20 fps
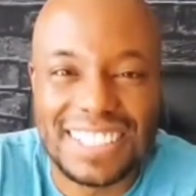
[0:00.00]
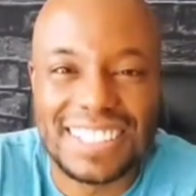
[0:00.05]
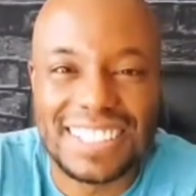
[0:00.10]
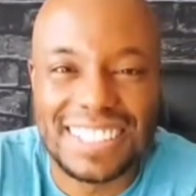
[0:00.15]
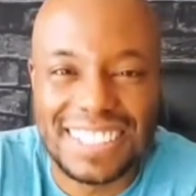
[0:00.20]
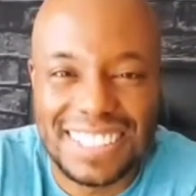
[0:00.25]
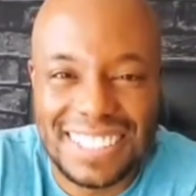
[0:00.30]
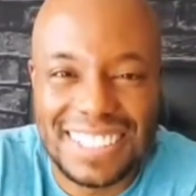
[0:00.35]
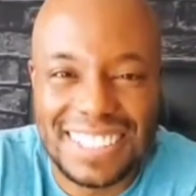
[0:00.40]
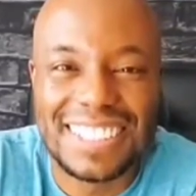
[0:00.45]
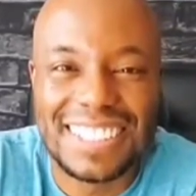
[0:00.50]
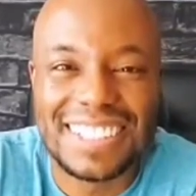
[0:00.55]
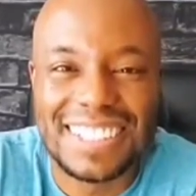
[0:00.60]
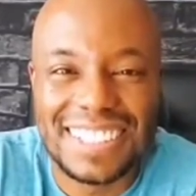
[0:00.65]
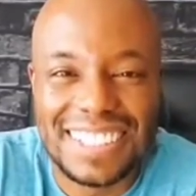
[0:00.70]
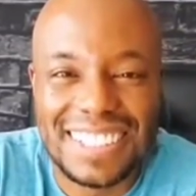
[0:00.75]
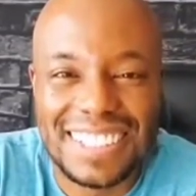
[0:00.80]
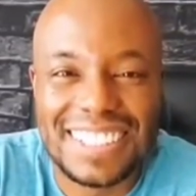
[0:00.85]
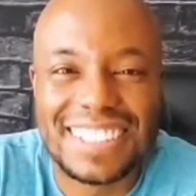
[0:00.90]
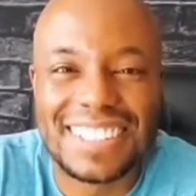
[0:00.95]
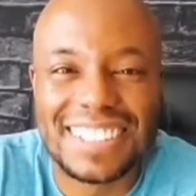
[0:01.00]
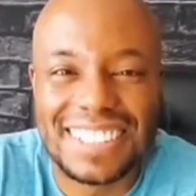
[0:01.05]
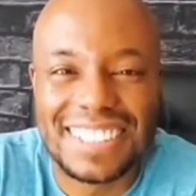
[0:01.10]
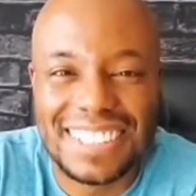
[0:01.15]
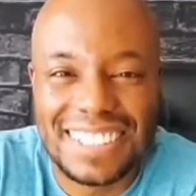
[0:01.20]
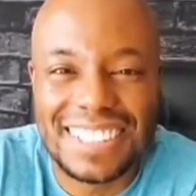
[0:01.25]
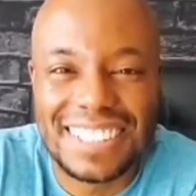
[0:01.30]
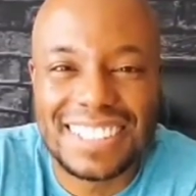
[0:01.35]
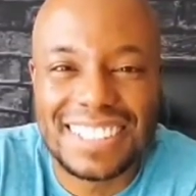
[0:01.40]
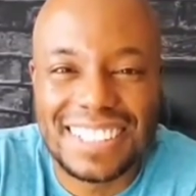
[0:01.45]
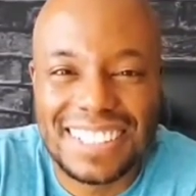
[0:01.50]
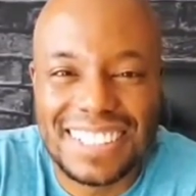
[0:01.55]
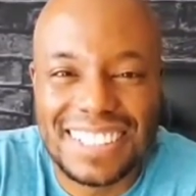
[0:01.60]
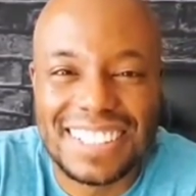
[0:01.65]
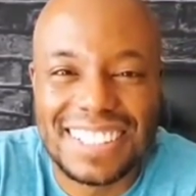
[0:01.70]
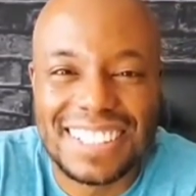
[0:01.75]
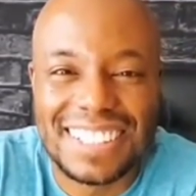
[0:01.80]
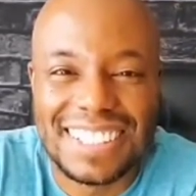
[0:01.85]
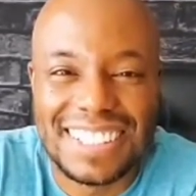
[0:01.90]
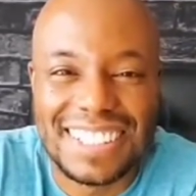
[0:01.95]

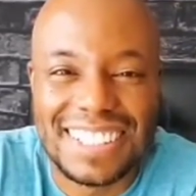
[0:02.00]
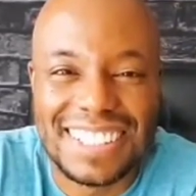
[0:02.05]
This person isn't speaking.